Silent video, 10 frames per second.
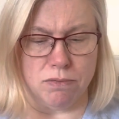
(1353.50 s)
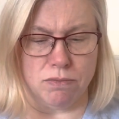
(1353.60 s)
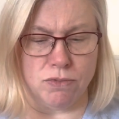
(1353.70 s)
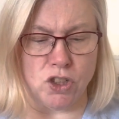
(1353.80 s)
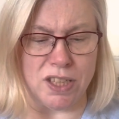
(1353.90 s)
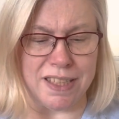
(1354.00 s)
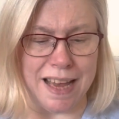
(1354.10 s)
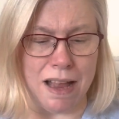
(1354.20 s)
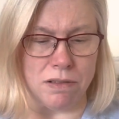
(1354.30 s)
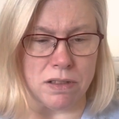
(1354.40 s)
She
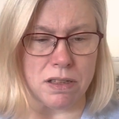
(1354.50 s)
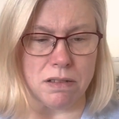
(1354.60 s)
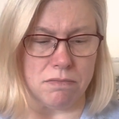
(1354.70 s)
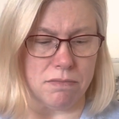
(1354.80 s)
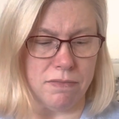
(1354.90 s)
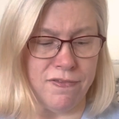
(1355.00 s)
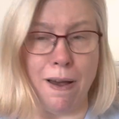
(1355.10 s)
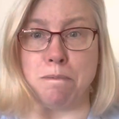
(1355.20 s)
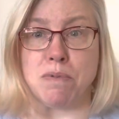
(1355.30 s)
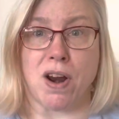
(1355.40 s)
sells
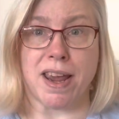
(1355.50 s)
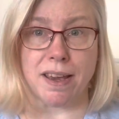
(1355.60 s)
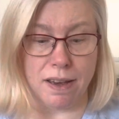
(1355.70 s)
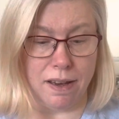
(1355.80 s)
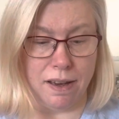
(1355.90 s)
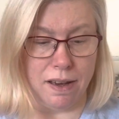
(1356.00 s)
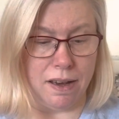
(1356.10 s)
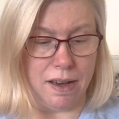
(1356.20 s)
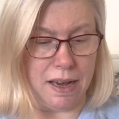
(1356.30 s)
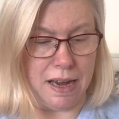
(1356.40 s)
fabric,
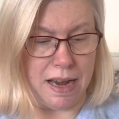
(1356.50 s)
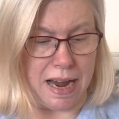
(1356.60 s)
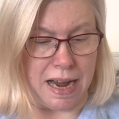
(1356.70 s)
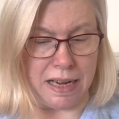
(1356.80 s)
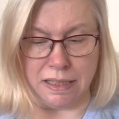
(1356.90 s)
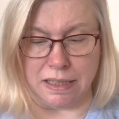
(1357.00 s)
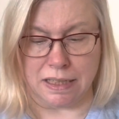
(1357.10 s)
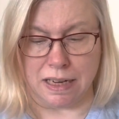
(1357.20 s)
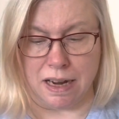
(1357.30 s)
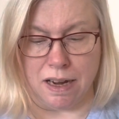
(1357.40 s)
and
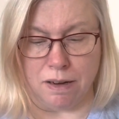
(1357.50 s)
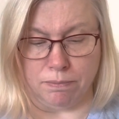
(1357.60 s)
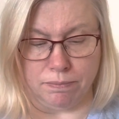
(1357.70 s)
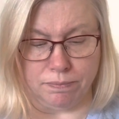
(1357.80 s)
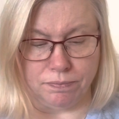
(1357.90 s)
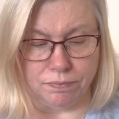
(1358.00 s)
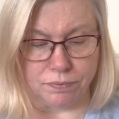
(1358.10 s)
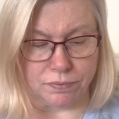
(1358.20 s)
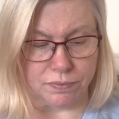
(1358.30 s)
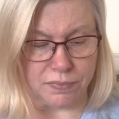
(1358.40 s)

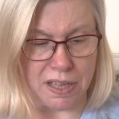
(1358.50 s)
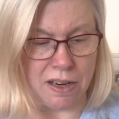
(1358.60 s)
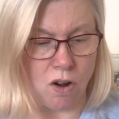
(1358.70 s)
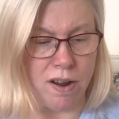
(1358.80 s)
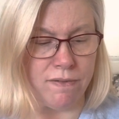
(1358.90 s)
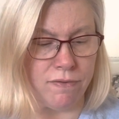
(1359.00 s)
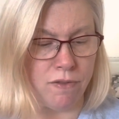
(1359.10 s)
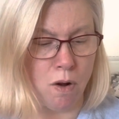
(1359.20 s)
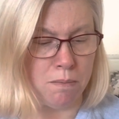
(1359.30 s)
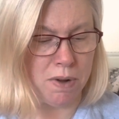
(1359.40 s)
I got it
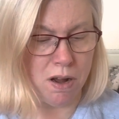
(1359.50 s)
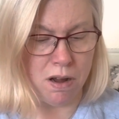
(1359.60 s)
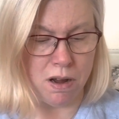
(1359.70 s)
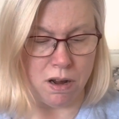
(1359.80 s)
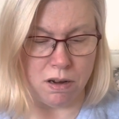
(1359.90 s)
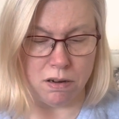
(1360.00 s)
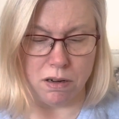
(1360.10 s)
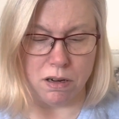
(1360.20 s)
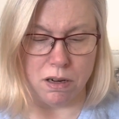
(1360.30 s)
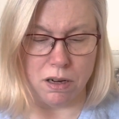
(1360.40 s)
from her.
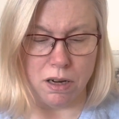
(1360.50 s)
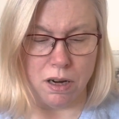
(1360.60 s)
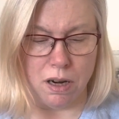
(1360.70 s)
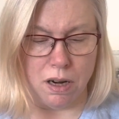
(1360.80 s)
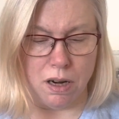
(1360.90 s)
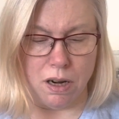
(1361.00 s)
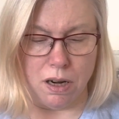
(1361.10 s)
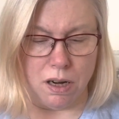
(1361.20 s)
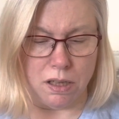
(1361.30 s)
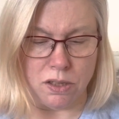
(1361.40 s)

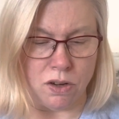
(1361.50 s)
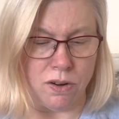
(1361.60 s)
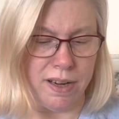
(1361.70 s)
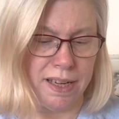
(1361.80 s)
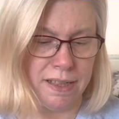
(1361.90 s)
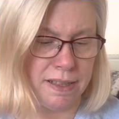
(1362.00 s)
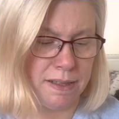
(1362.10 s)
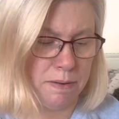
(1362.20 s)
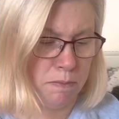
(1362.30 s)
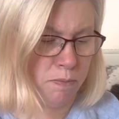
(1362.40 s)
So it
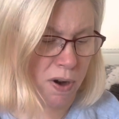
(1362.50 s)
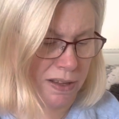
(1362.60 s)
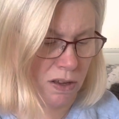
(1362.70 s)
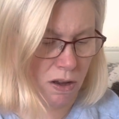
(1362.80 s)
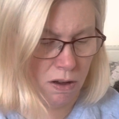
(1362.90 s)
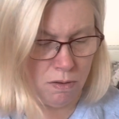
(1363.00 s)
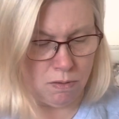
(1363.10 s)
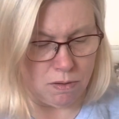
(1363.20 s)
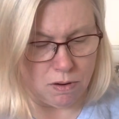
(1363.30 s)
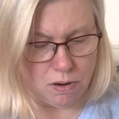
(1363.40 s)
is brand new.
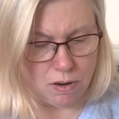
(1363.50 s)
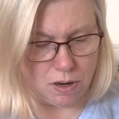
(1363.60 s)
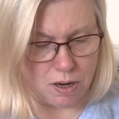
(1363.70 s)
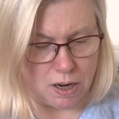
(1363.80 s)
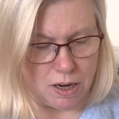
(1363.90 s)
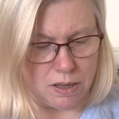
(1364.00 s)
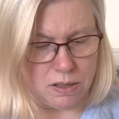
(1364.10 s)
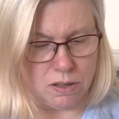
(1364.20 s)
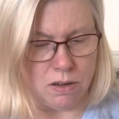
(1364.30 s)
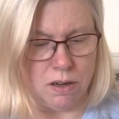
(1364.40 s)

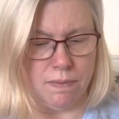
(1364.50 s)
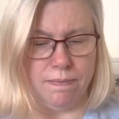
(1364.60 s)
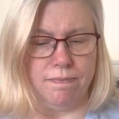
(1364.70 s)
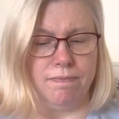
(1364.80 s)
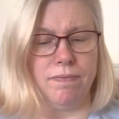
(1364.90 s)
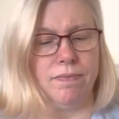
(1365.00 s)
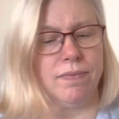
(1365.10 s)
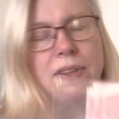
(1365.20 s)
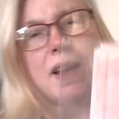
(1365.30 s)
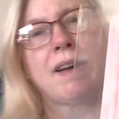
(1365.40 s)
So
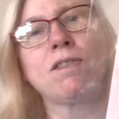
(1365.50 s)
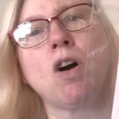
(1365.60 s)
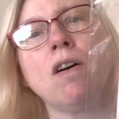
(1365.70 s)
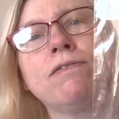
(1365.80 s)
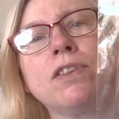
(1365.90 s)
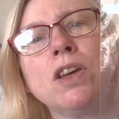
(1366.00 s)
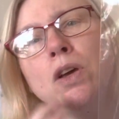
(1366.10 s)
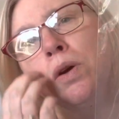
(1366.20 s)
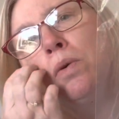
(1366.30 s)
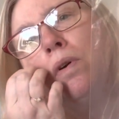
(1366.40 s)
I've got a
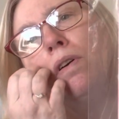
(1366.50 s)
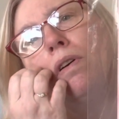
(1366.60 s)
few